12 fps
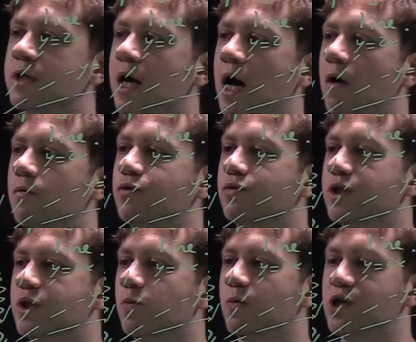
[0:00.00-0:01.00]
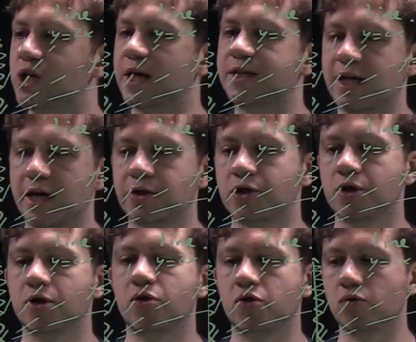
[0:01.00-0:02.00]
now to switch
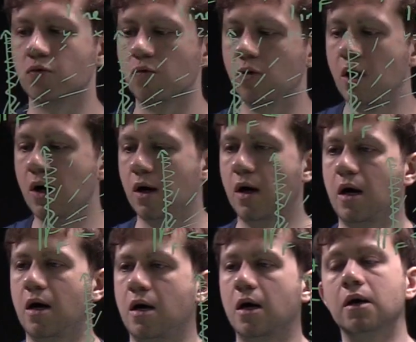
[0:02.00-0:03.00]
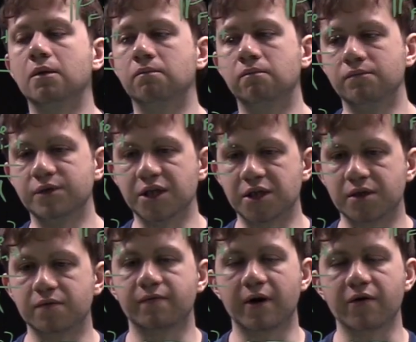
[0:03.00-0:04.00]
attention to this
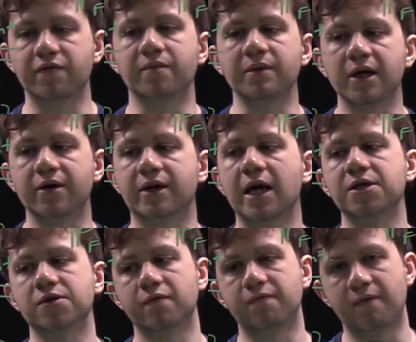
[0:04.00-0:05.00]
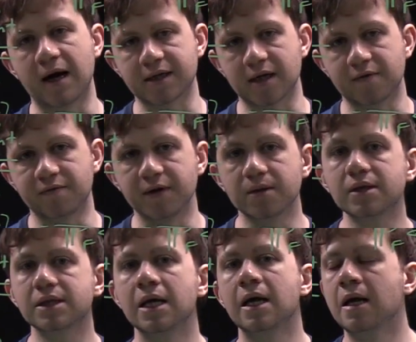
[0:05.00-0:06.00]
very familiar case of finite
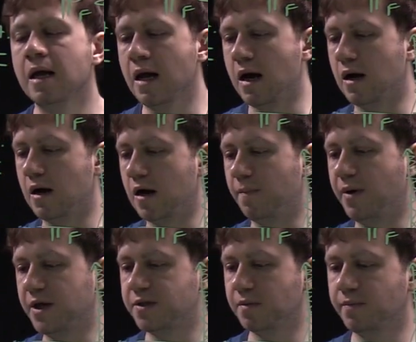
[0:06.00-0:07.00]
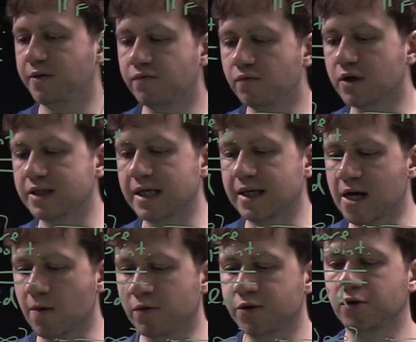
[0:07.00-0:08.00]
fields. But before that, I
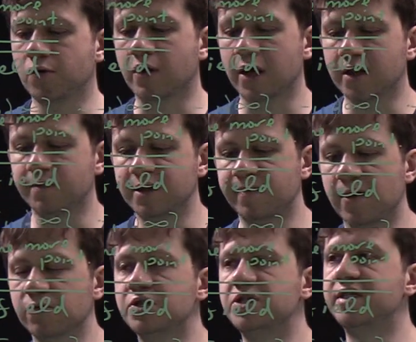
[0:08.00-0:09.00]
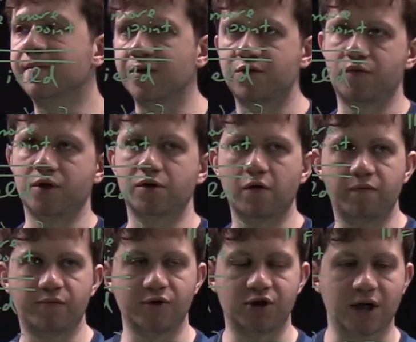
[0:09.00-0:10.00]
want to talk a little bit about symmetries of
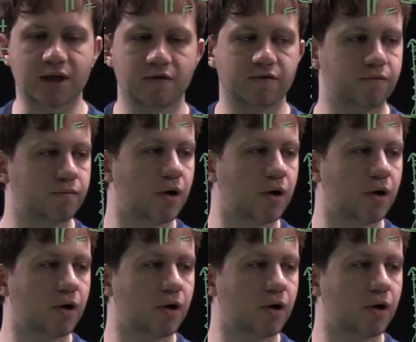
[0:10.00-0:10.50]
projective